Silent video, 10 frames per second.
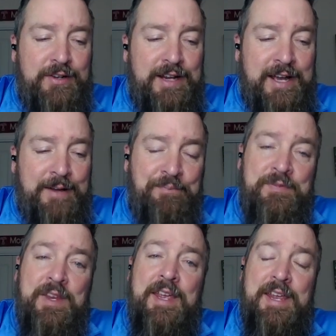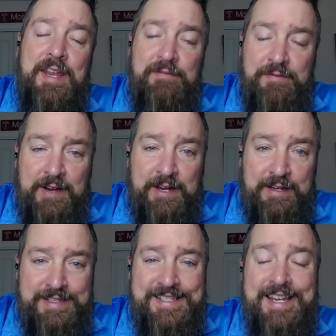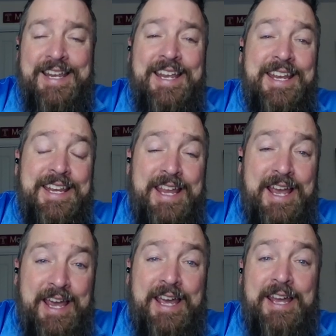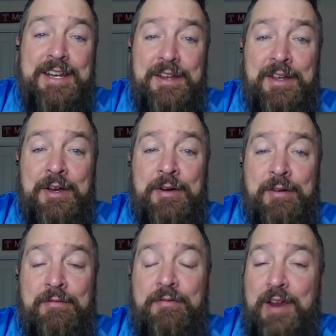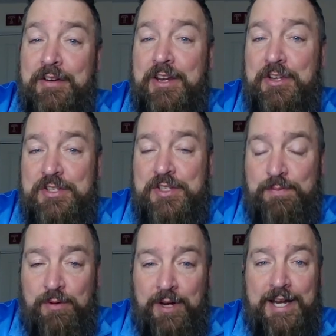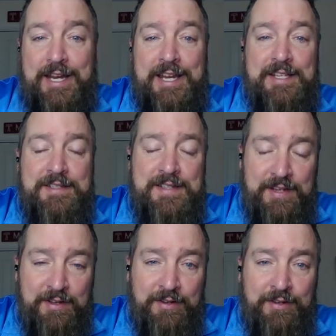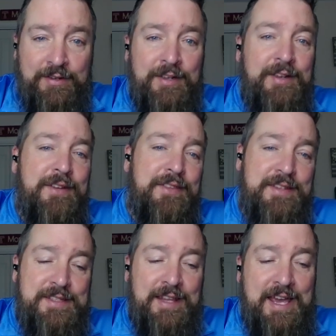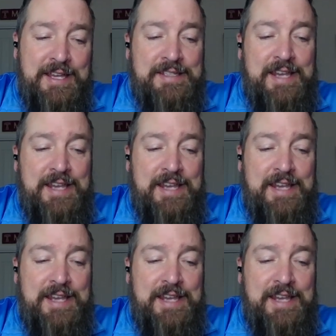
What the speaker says: Now, in fairness, he had a very good spring until this last